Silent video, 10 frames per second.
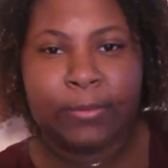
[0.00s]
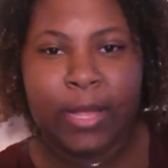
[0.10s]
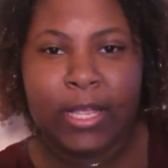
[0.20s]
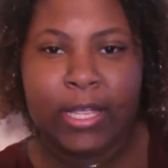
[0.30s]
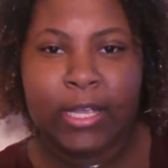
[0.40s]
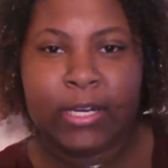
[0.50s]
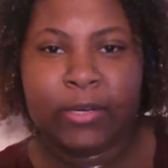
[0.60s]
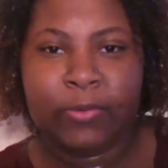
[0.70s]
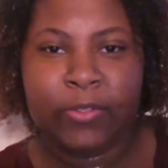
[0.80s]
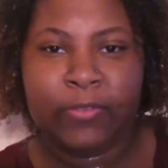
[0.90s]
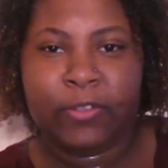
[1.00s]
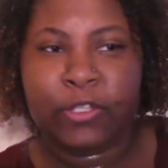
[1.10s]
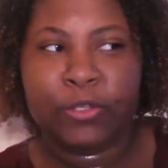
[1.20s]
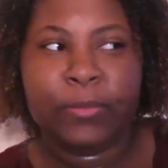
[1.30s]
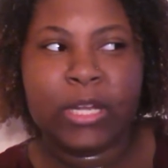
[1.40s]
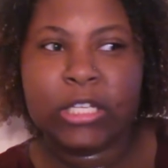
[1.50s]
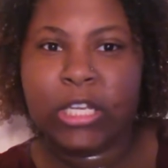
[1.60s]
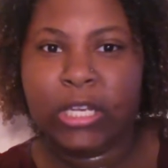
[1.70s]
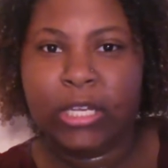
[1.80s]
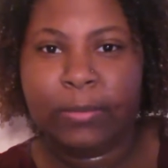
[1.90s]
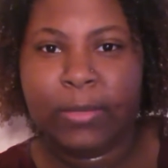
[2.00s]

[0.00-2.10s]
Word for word: my hair with too much heat